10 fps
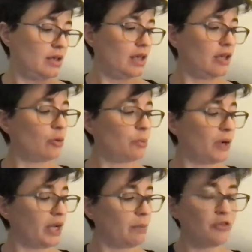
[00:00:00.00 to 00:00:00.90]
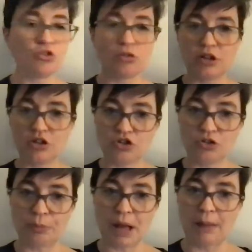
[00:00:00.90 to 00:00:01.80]
It'll bring up the
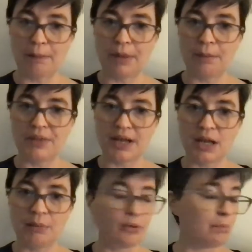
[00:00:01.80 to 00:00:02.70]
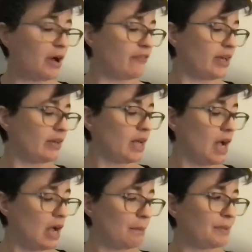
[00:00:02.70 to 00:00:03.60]
traditional pop-up that comes above it,
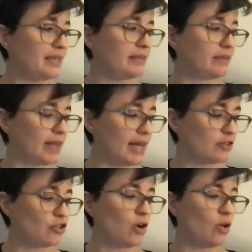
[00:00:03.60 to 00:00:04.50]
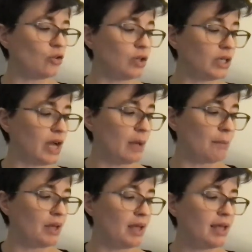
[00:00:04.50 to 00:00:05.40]
copy, select all, look
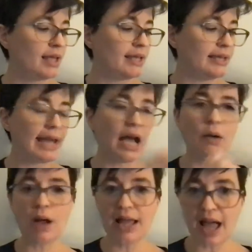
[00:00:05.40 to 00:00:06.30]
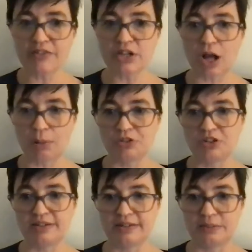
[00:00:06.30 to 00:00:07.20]
up. Now I have an
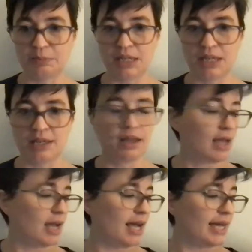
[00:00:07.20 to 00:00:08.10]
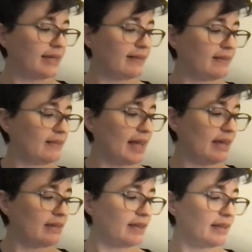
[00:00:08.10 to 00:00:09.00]
option to speak. I can
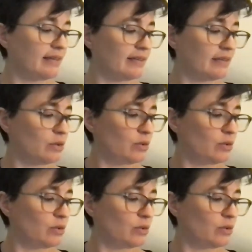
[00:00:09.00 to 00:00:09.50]
select this.